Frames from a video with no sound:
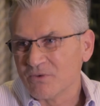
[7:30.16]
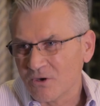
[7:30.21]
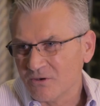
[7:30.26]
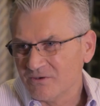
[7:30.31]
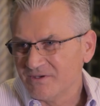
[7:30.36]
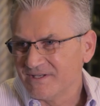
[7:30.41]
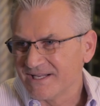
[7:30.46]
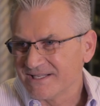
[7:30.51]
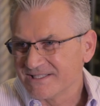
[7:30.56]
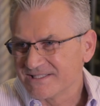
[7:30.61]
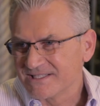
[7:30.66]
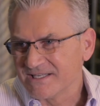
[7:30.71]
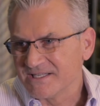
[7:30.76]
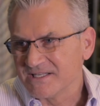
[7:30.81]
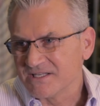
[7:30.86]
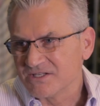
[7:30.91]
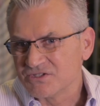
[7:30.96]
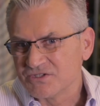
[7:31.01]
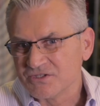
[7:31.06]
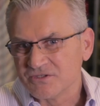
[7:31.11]
bone
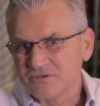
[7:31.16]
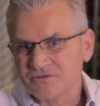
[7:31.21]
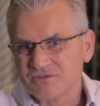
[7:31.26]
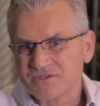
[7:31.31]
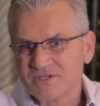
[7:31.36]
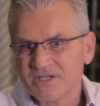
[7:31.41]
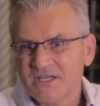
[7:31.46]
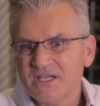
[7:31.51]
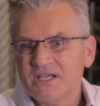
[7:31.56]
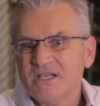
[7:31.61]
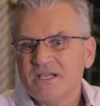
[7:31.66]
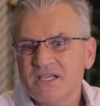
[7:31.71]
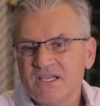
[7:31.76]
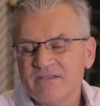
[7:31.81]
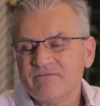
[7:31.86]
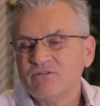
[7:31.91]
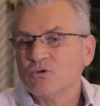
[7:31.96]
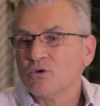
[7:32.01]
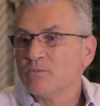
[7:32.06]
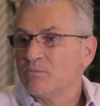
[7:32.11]
density issues,
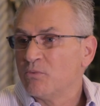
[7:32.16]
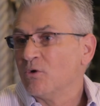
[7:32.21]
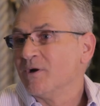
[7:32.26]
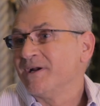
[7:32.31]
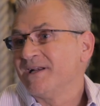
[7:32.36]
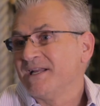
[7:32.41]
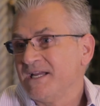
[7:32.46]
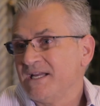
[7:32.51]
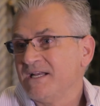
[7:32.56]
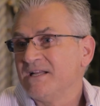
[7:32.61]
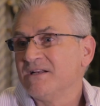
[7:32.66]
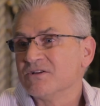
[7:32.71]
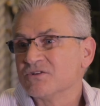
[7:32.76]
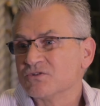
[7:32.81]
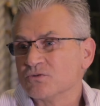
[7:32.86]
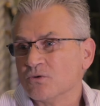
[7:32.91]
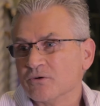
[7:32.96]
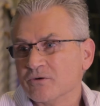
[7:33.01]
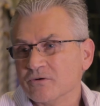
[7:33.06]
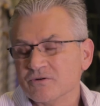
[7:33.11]
even to a point eating
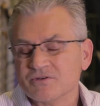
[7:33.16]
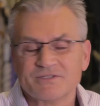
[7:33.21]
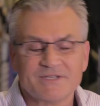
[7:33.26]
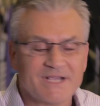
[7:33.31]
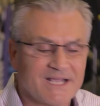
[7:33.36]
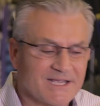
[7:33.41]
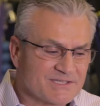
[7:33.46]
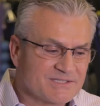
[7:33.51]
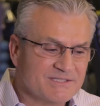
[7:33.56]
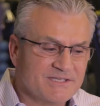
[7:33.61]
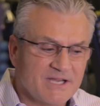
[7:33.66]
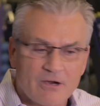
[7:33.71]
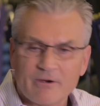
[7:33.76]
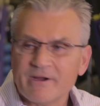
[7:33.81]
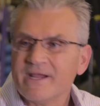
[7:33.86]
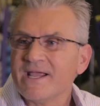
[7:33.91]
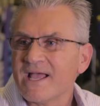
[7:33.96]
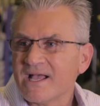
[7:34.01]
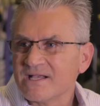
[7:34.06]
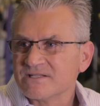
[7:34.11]
disorders. Yes,
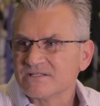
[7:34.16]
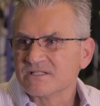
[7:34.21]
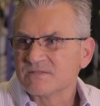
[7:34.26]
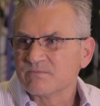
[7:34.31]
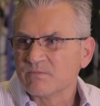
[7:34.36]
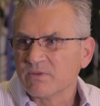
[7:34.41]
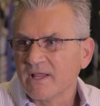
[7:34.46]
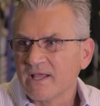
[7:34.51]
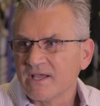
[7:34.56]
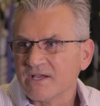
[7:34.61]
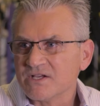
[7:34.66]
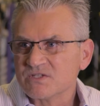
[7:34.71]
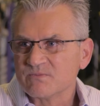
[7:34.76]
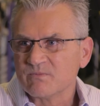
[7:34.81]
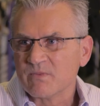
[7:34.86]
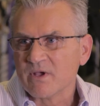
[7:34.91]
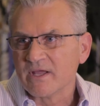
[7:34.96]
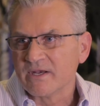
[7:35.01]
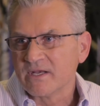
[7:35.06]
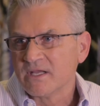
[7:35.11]
dairy has its
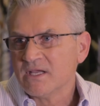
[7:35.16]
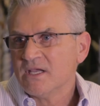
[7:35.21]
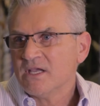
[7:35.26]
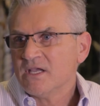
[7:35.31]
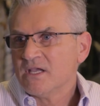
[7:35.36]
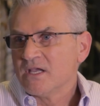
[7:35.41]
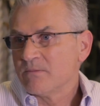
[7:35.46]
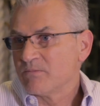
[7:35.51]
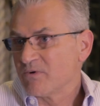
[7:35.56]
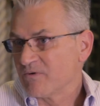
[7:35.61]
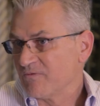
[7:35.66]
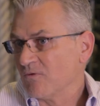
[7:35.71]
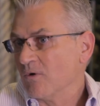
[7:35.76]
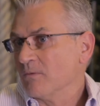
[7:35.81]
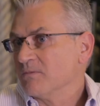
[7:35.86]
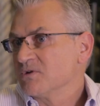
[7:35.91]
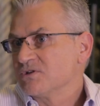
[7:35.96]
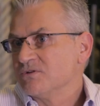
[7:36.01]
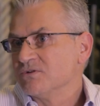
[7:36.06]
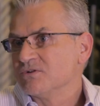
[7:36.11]
place, but in
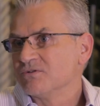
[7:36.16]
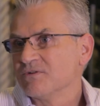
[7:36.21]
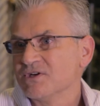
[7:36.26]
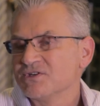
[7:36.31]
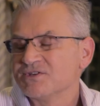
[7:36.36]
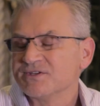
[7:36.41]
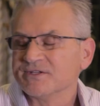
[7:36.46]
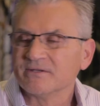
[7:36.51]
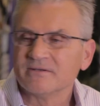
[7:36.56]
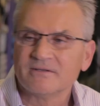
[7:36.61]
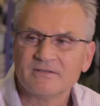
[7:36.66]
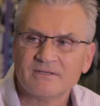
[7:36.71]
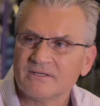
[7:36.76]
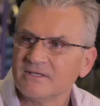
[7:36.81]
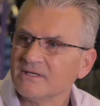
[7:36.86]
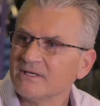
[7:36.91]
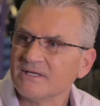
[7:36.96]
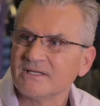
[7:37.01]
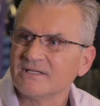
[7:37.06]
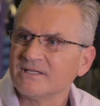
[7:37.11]
performance nutrition,
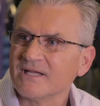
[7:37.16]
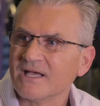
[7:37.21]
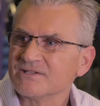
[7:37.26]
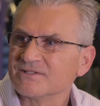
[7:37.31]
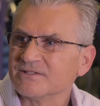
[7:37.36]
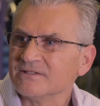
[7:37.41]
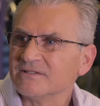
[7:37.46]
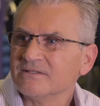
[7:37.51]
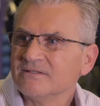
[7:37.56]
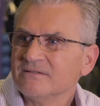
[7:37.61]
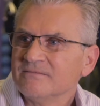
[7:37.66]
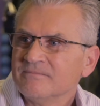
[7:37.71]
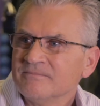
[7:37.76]
it doesn't.